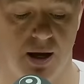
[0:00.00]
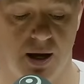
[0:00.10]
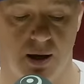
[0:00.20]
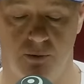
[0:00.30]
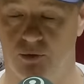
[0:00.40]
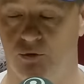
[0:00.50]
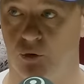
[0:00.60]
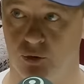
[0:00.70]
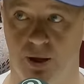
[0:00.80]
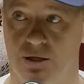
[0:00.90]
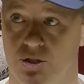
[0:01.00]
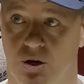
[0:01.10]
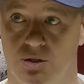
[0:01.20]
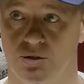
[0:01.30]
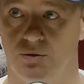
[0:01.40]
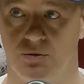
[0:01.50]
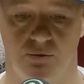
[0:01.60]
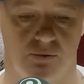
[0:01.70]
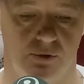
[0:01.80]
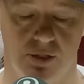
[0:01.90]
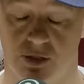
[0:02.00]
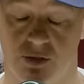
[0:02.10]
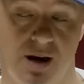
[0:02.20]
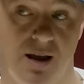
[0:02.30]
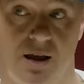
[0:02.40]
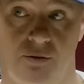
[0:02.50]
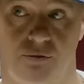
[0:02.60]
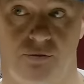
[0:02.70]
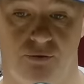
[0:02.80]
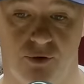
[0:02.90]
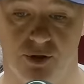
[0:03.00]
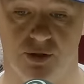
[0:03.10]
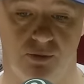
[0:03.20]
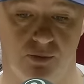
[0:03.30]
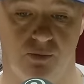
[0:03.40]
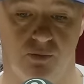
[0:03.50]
Uh, we've talked about Joseph. Does Australia have, firstly,